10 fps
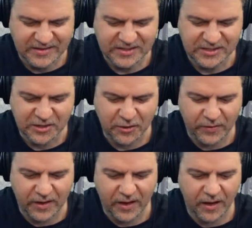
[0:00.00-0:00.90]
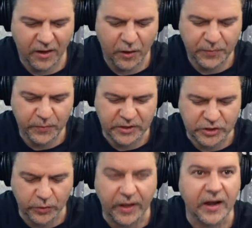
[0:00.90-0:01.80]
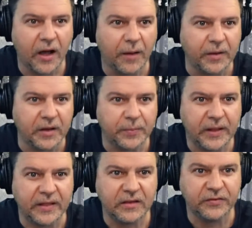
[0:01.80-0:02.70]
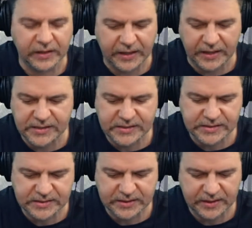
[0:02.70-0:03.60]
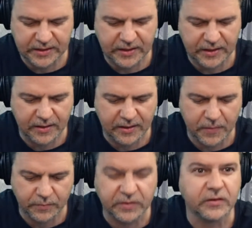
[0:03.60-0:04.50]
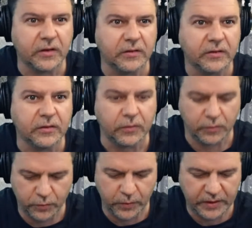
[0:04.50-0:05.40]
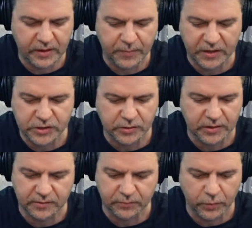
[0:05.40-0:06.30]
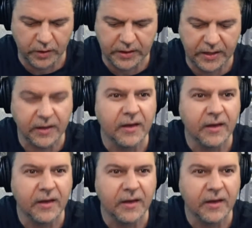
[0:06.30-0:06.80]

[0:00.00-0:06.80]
So I hope you enjoy it. I'm going to play this for Elise. I'm just going to quickly make sure this is working.